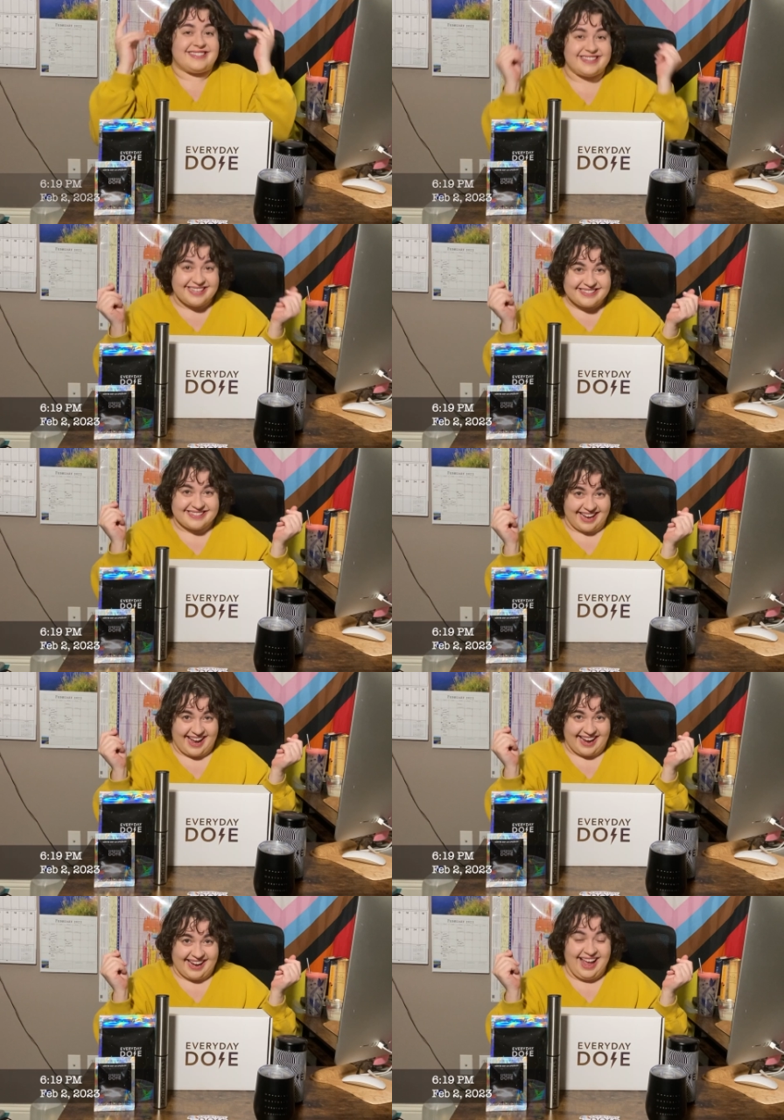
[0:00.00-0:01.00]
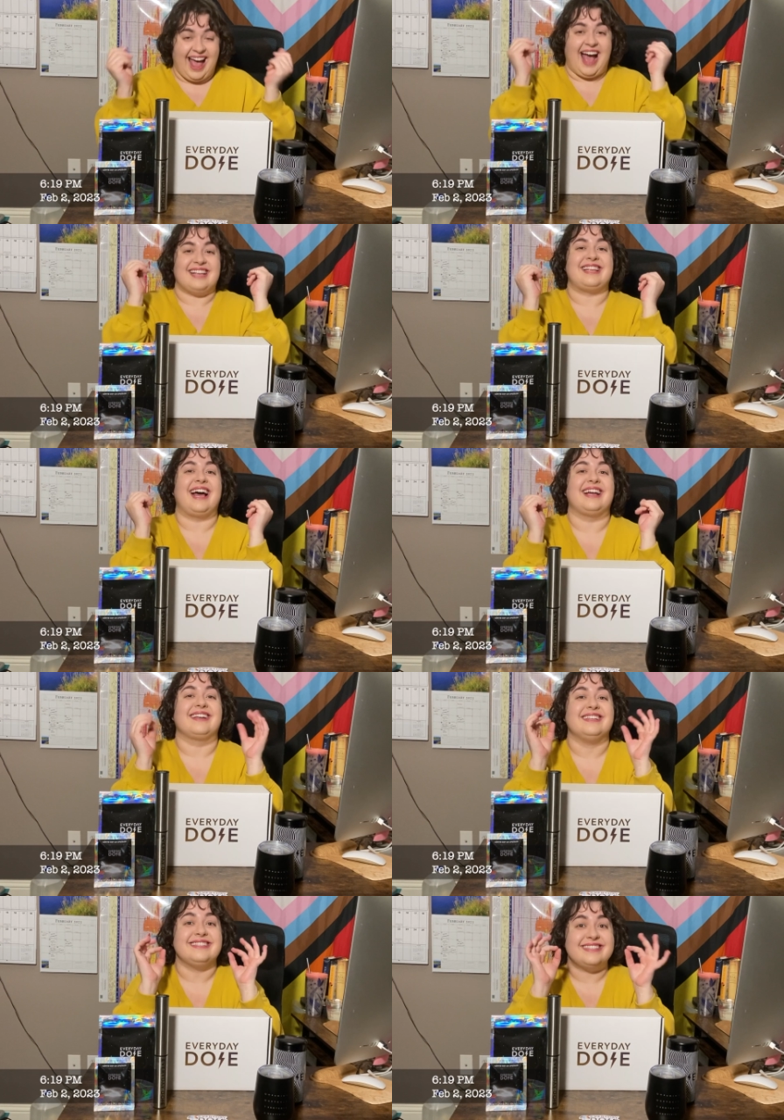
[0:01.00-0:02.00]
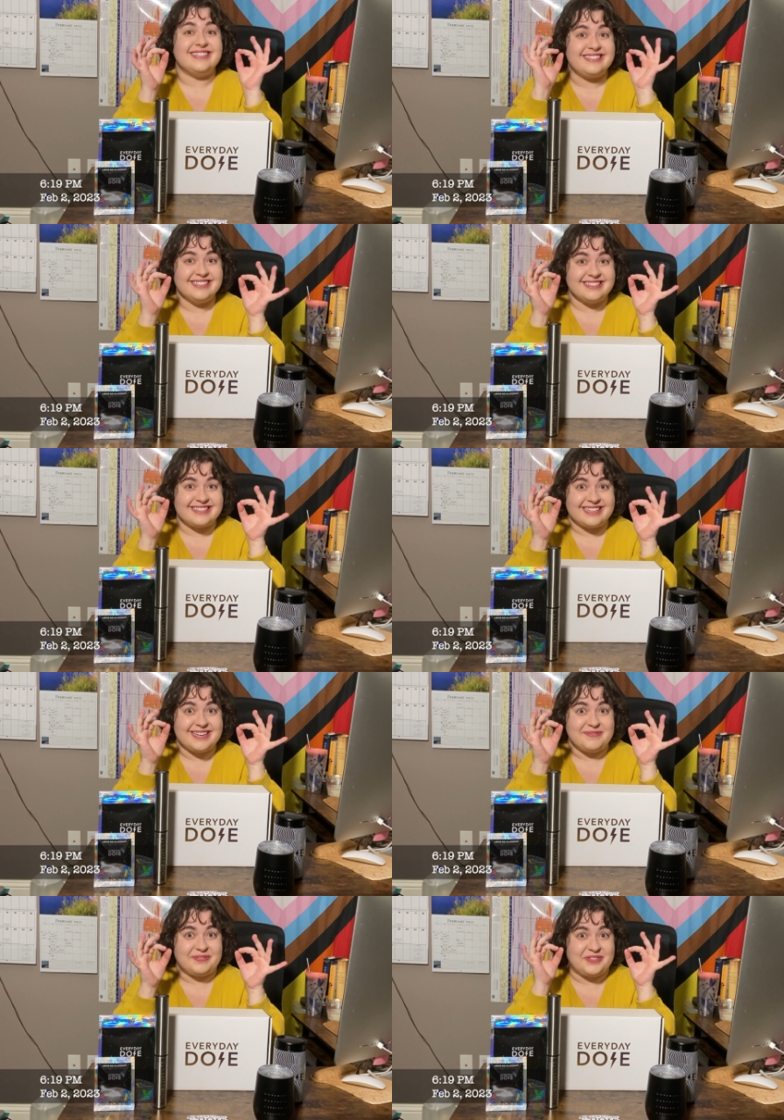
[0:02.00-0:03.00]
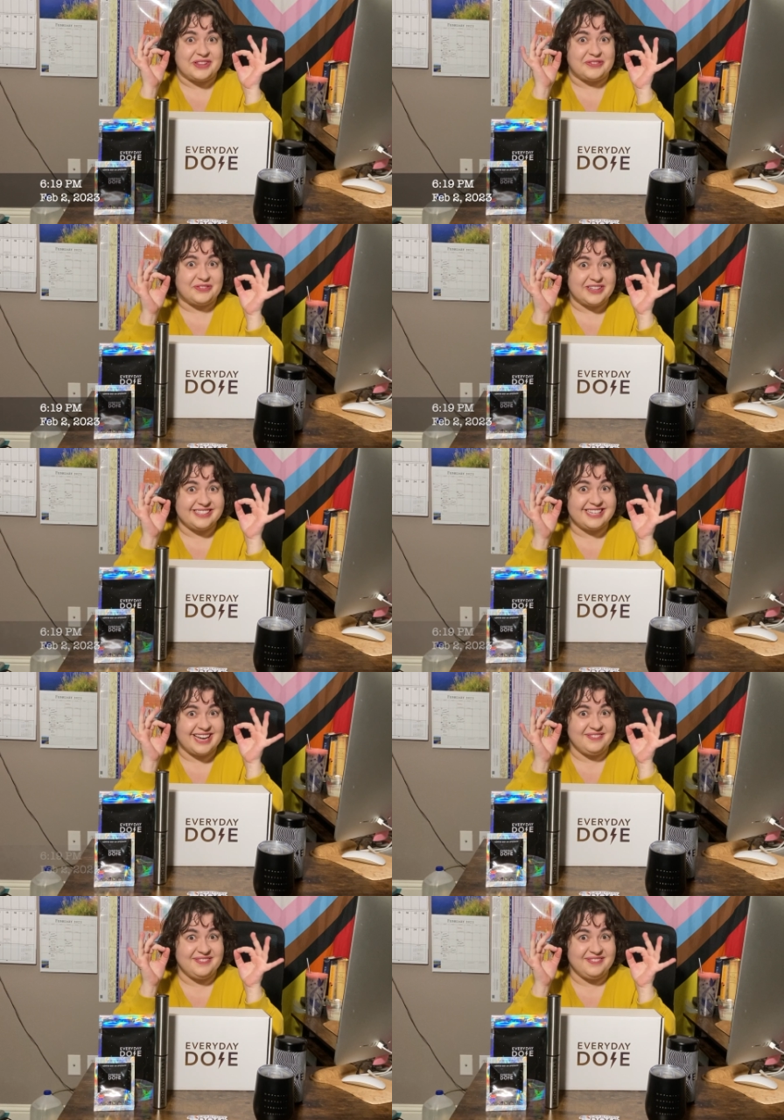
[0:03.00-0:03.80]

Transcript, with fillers: this guy has had consistent sleep for the first time in